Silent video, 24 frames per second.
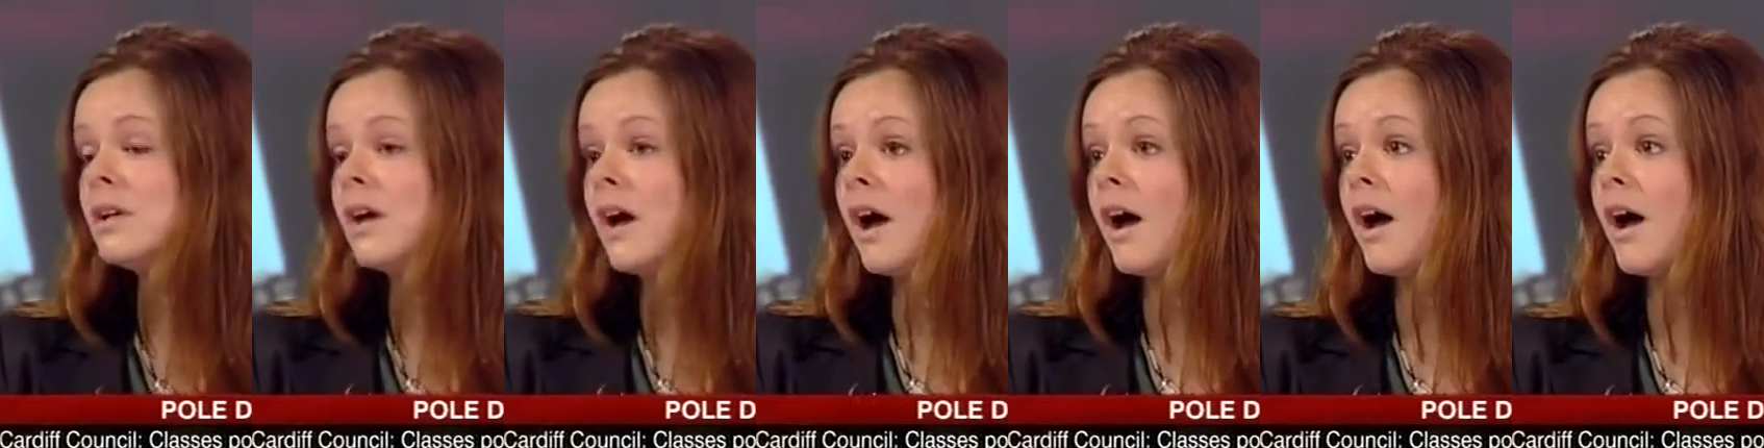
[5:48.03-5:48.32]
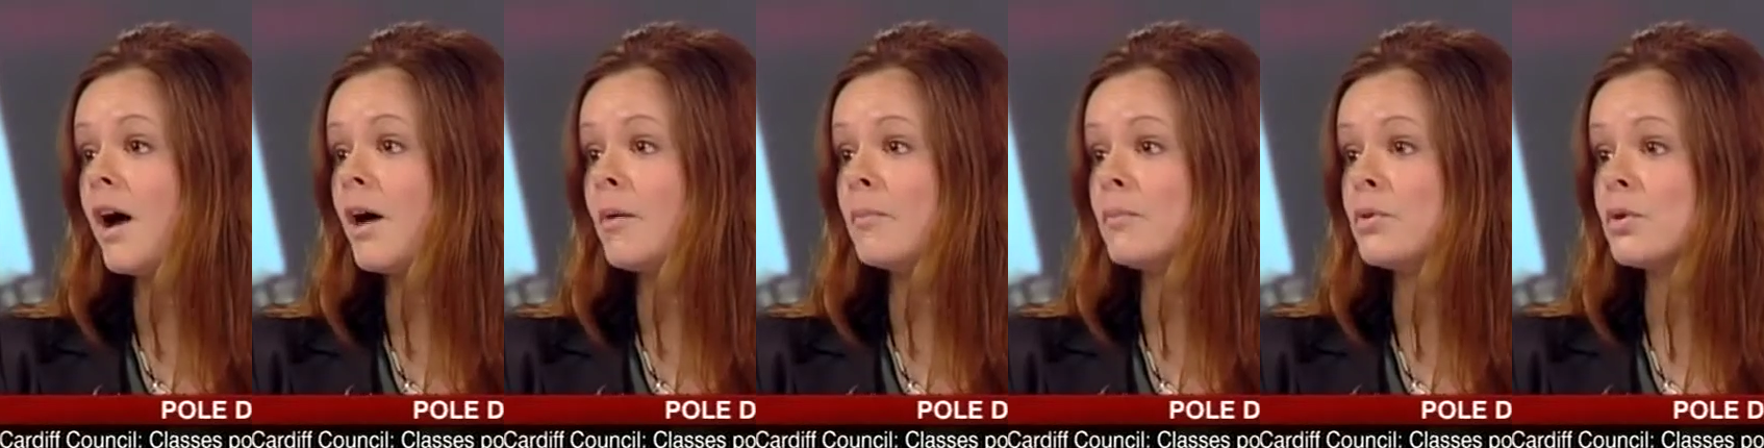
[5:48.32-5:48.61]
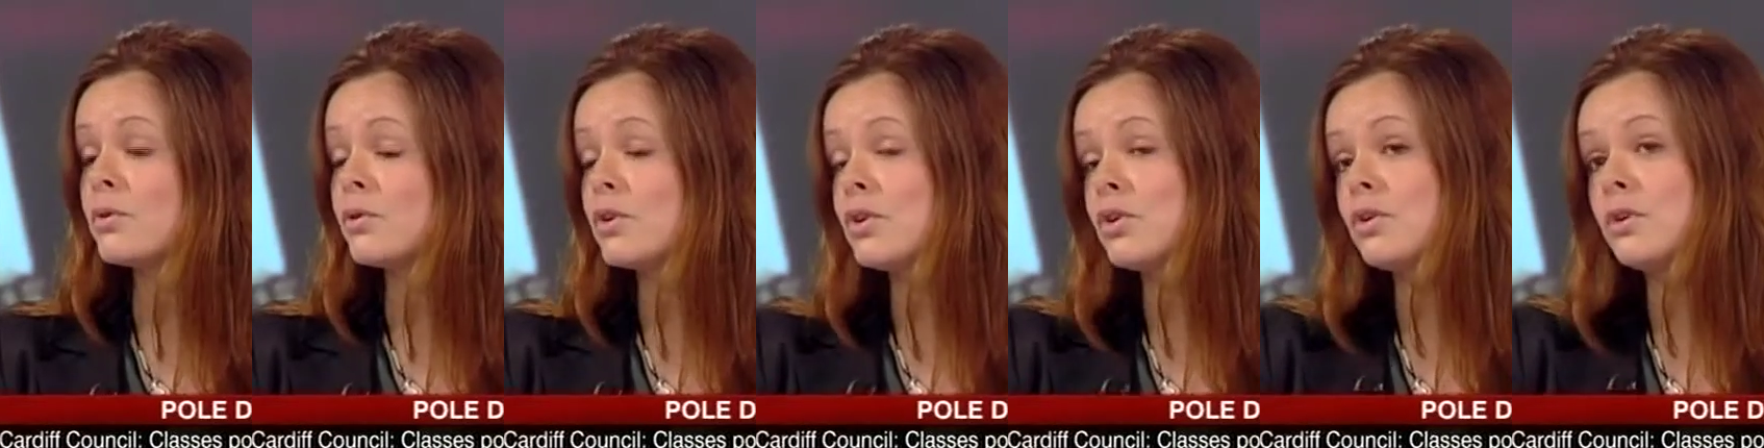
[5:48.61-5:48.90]

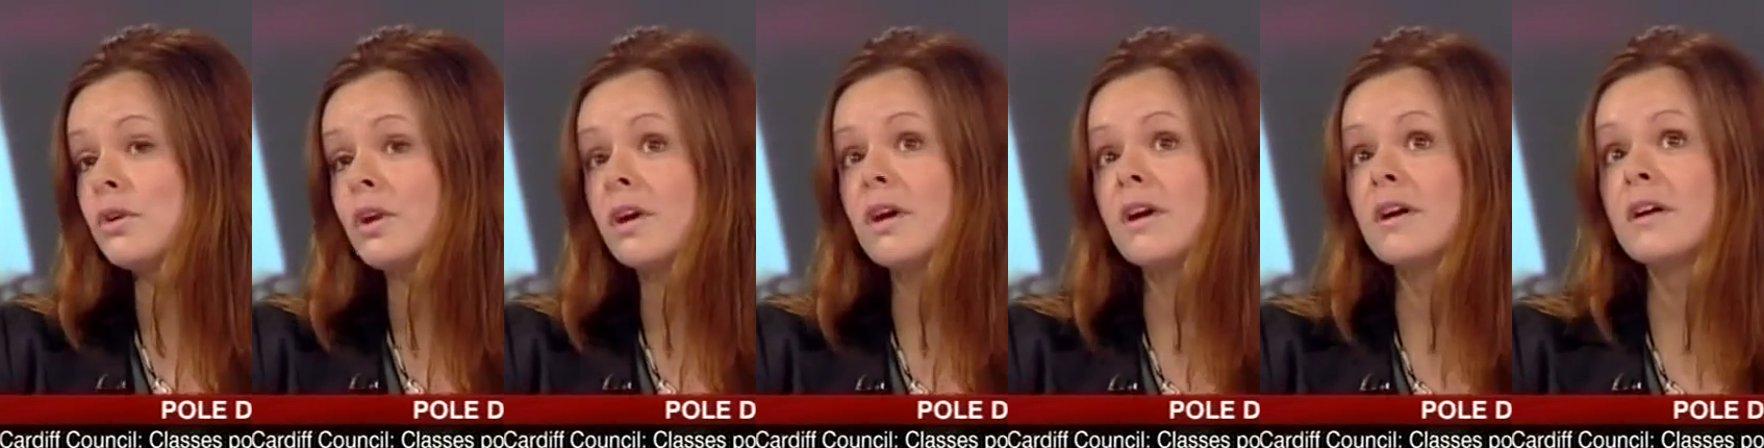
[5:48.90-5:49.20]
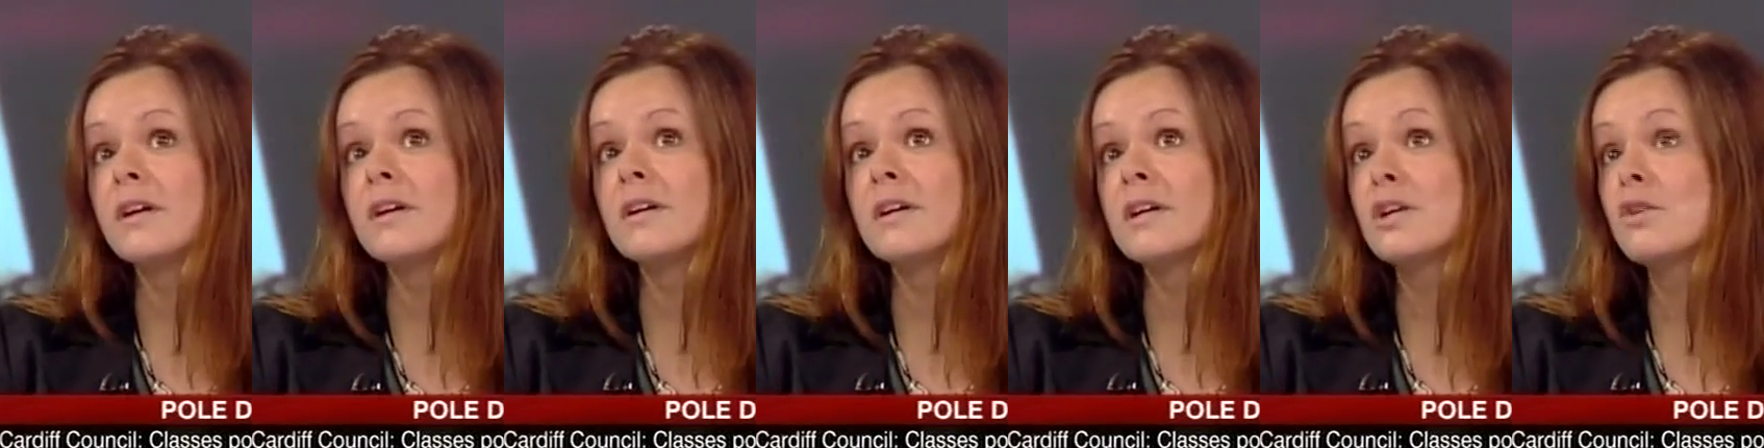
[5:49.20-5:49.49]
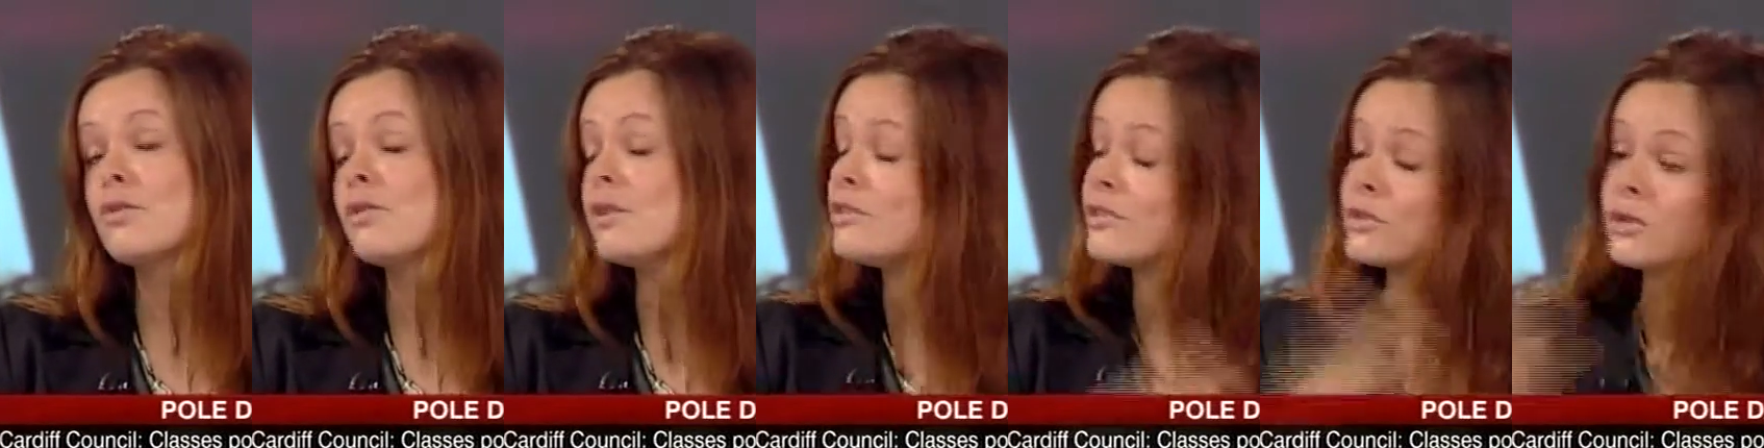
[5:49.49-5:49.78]
you're
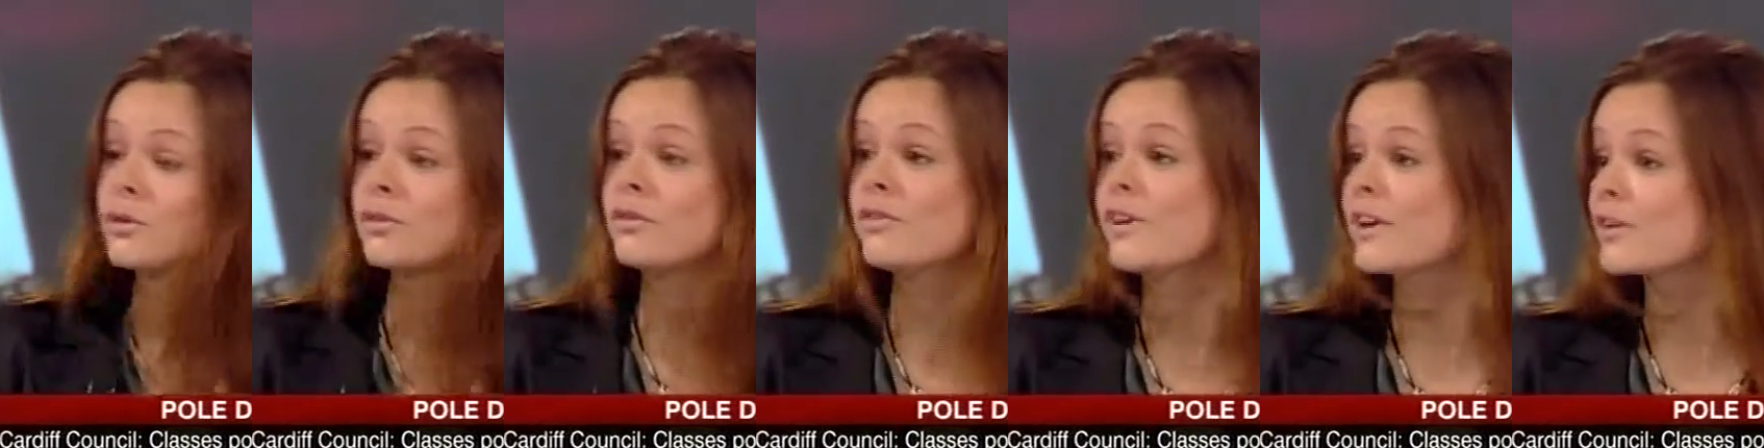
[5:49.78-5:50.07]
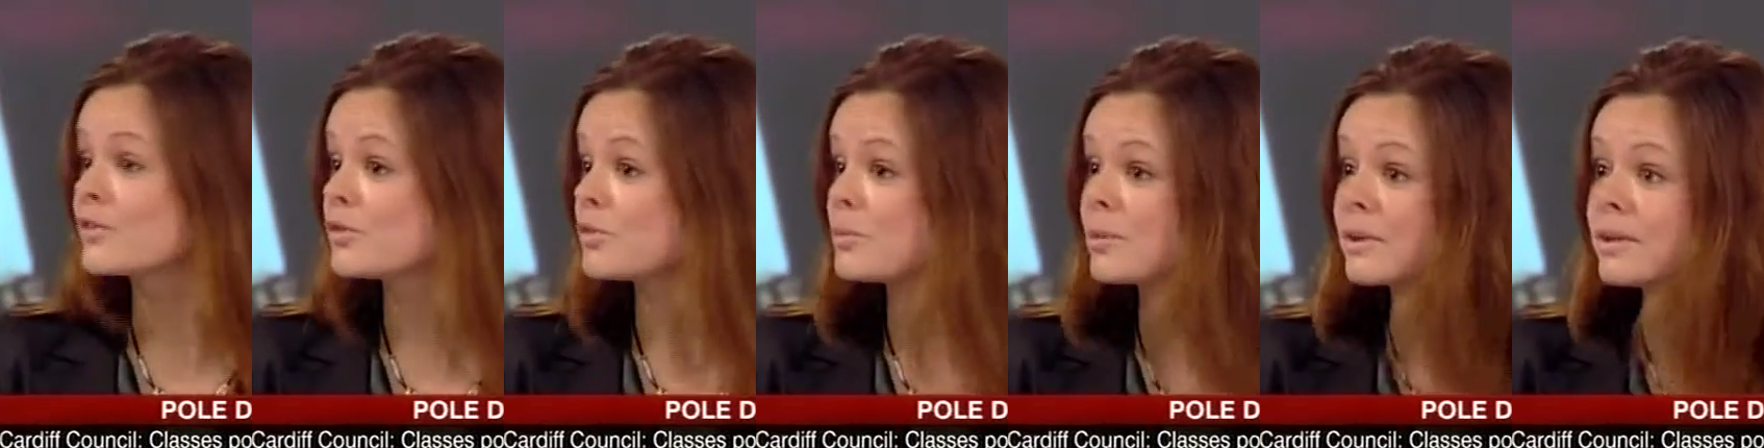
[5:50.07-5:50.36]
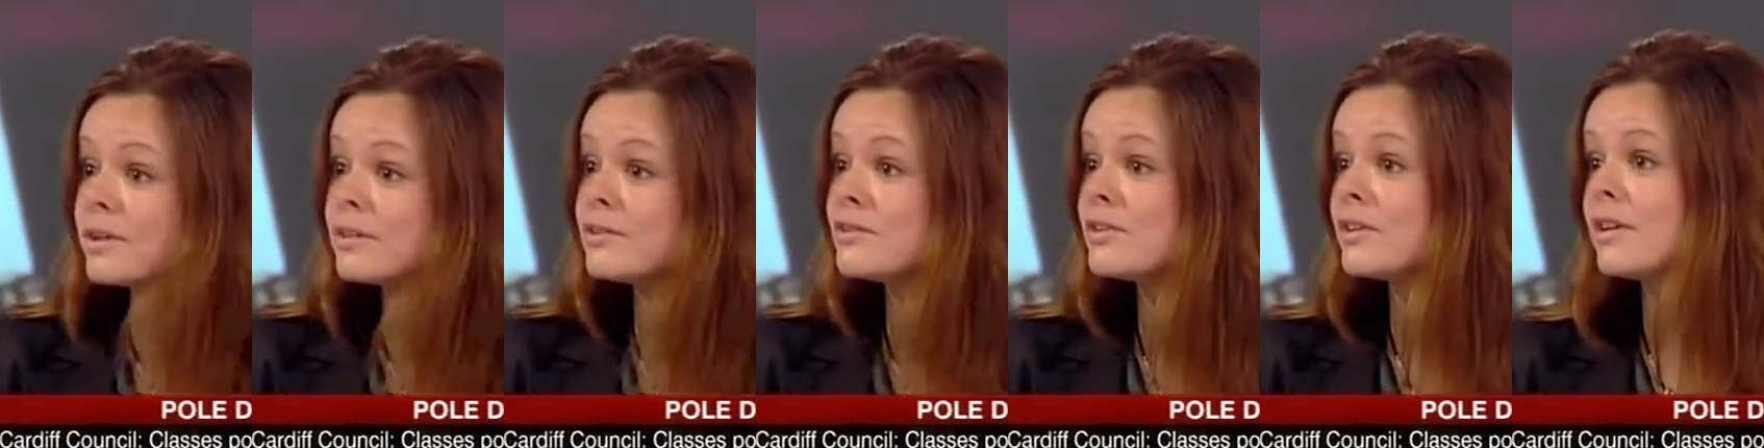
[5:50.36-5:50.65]
increasing your
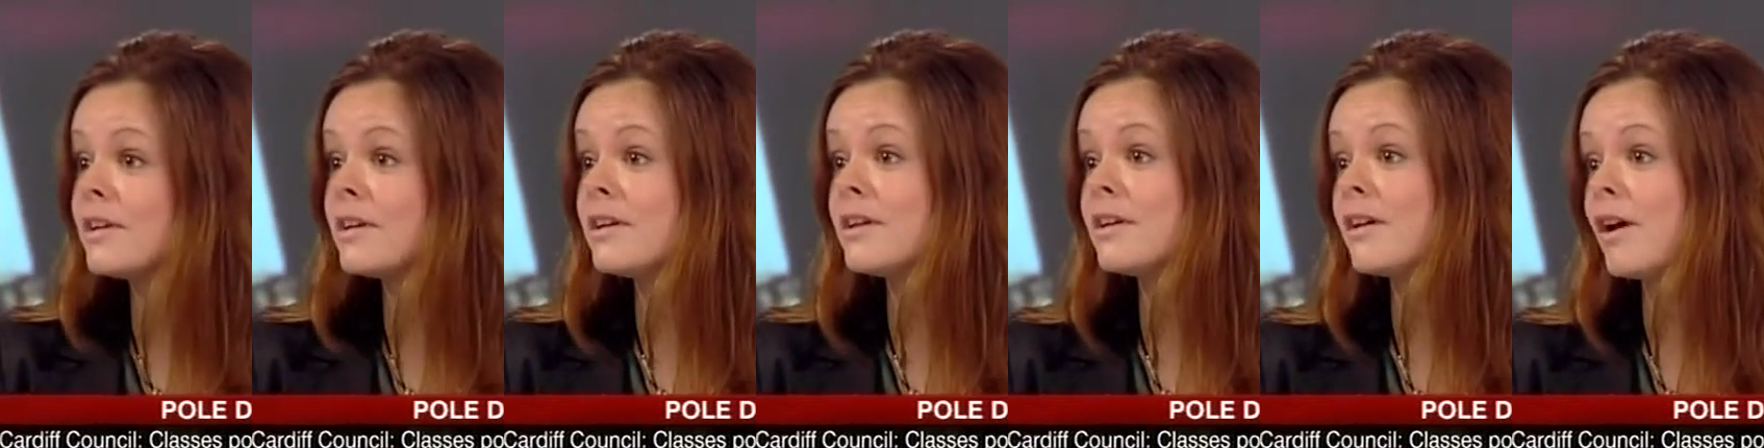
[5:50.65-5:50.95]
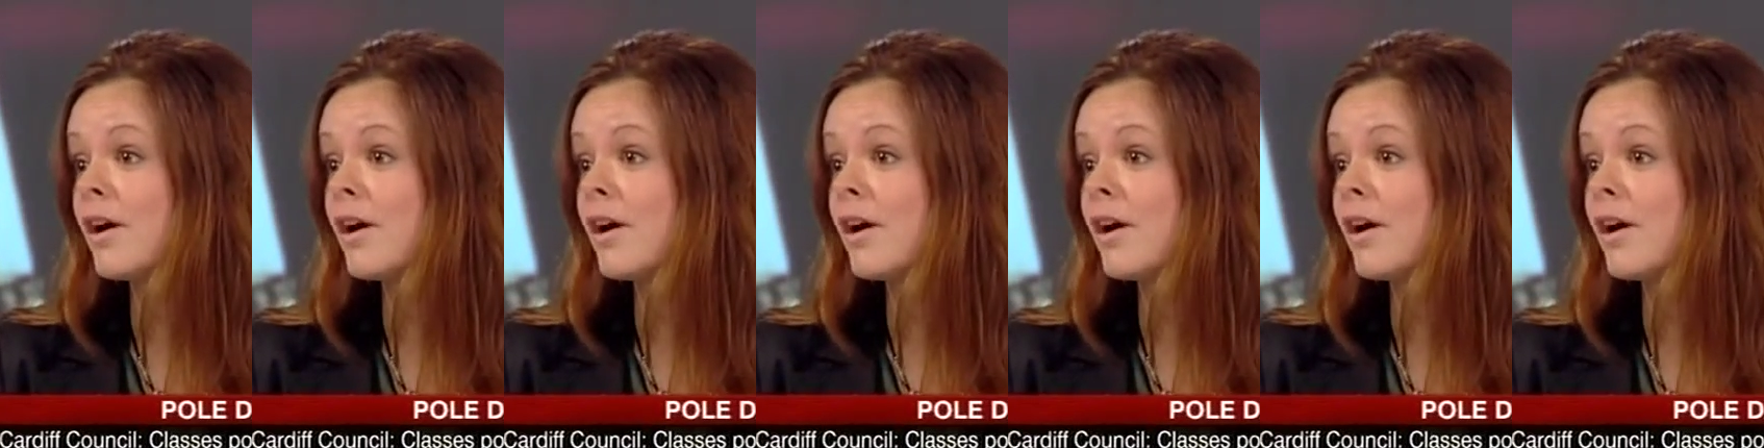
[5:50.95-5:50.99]
flexibility,